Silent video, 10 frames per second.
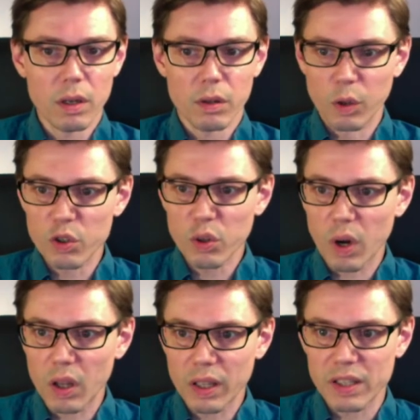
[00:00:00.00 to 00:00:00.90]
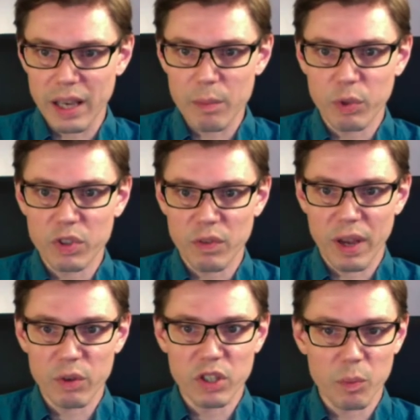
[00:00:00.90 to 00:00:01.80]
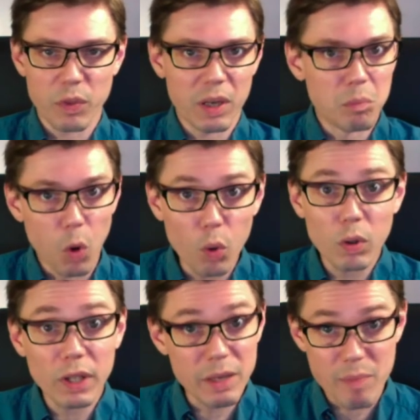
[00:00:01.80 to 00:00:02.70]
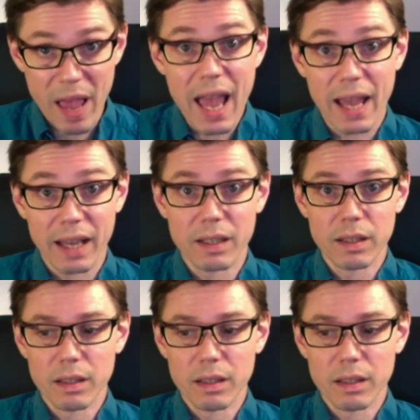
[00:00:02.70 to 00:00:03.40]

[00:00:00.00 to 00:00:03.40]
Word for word: those are all examples of how something morally bad,